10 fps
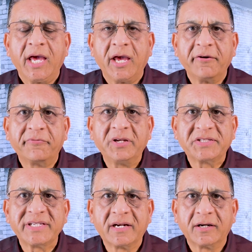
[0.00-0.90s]
Every
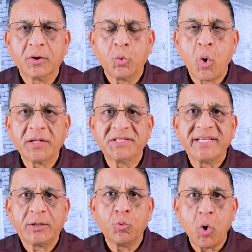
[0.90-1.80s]
seller wants
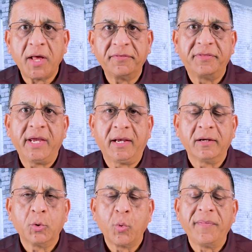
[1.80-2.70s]
that one thing
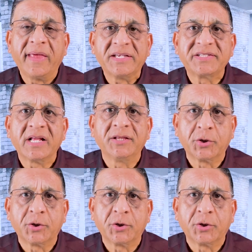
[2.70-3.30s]
when they sell their